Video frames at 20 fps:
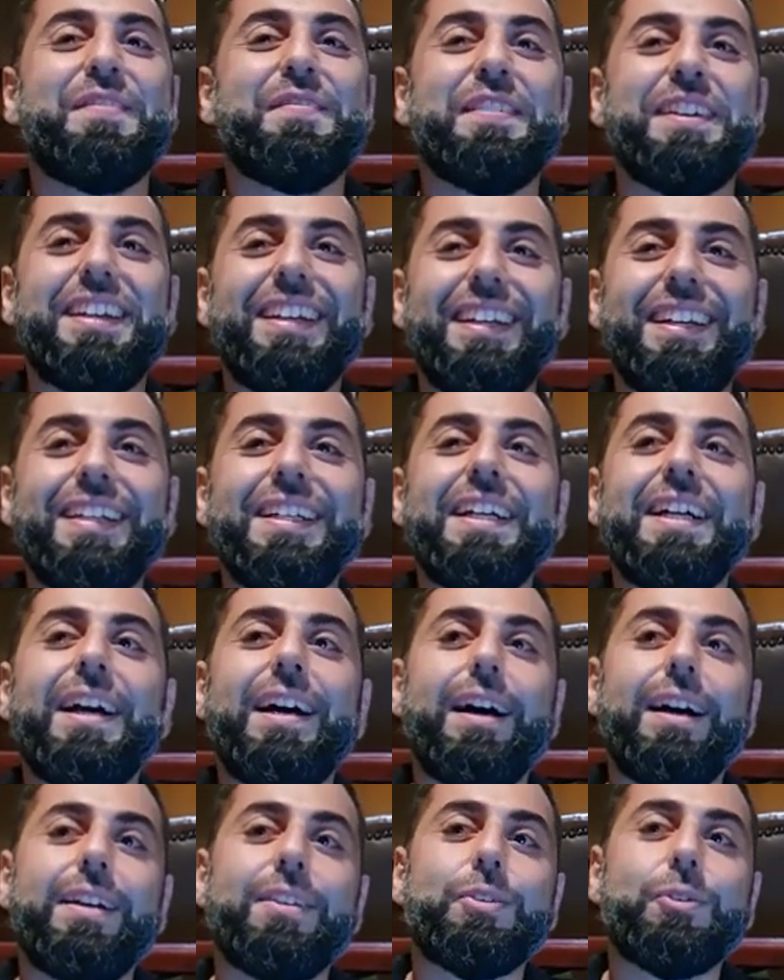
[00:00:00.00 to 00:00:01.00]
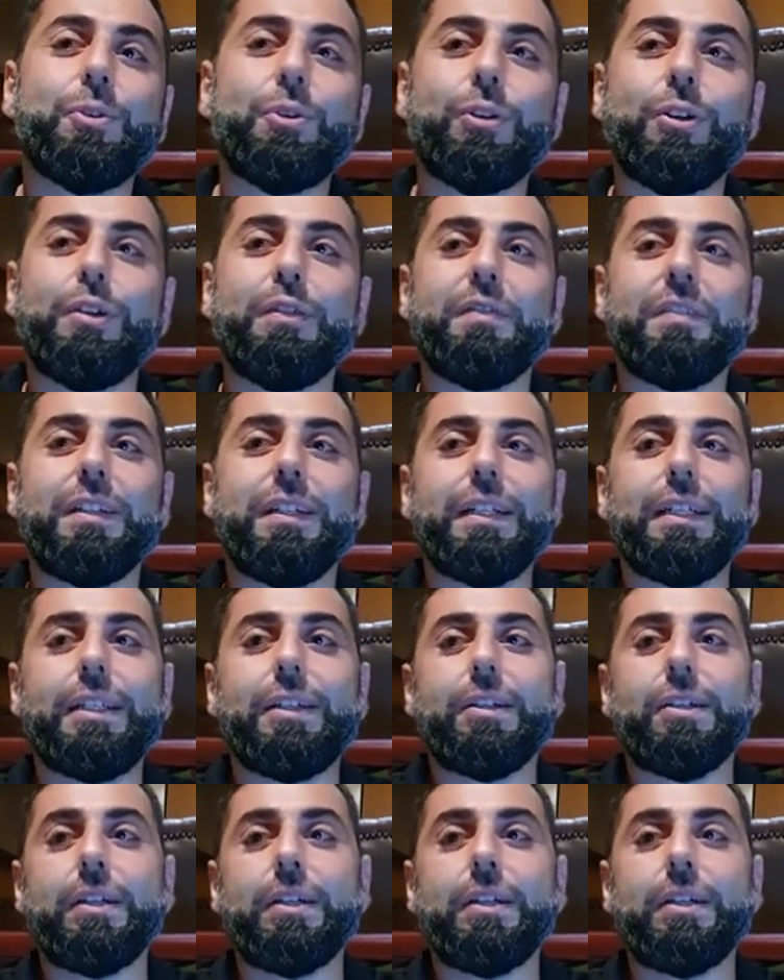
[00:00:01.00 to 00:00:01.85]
very sort of like